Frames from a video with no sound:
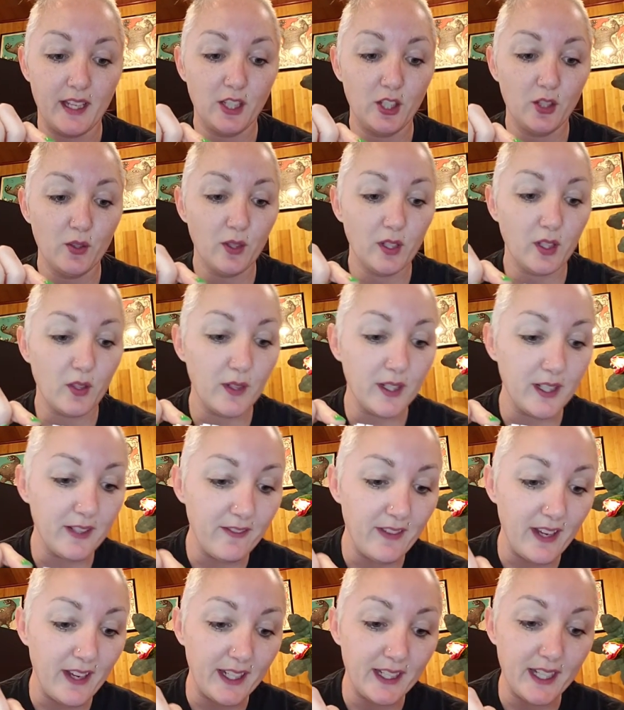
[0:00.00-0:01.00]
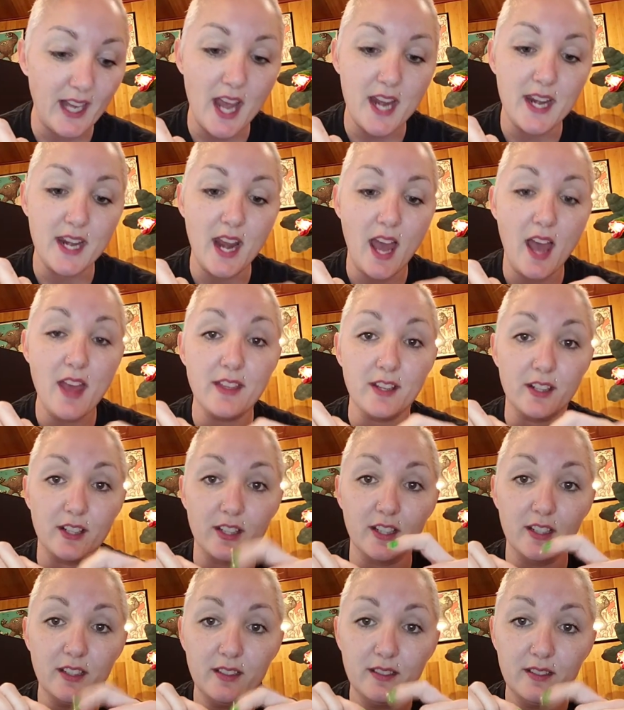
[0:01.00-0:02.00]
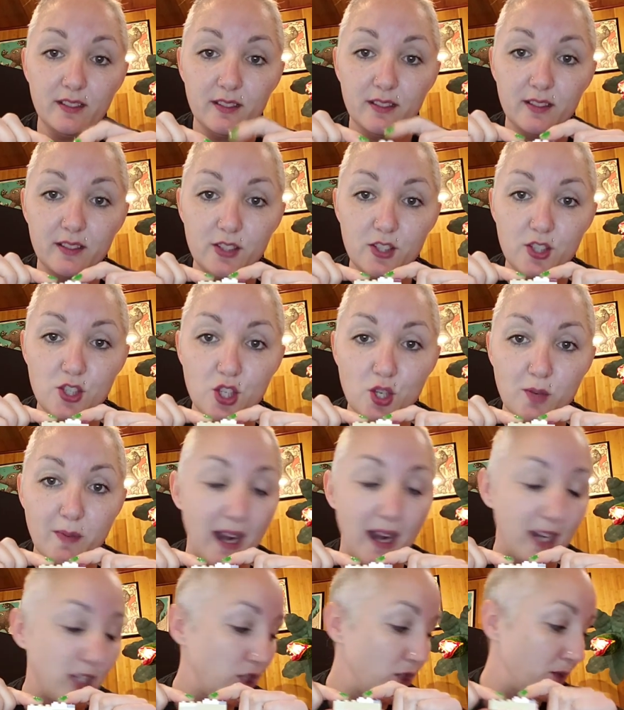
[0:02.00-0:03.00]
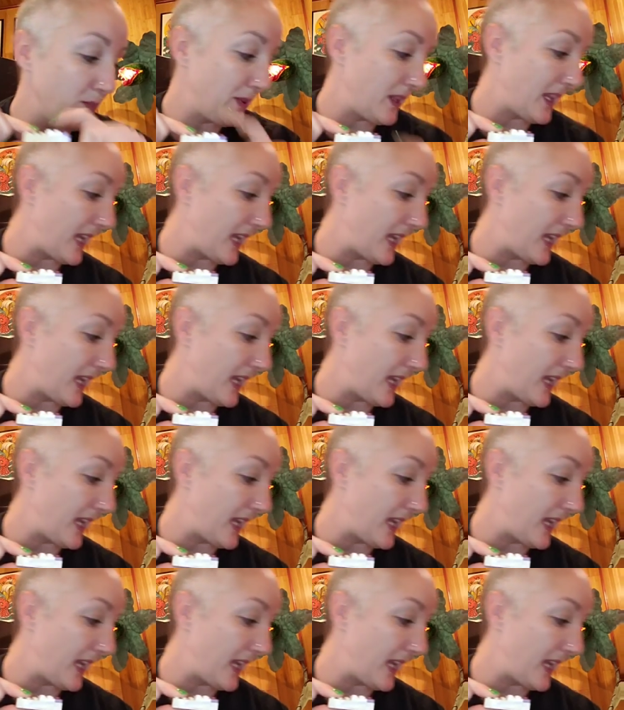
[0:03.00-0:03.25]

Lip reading: you are going to find another 2x2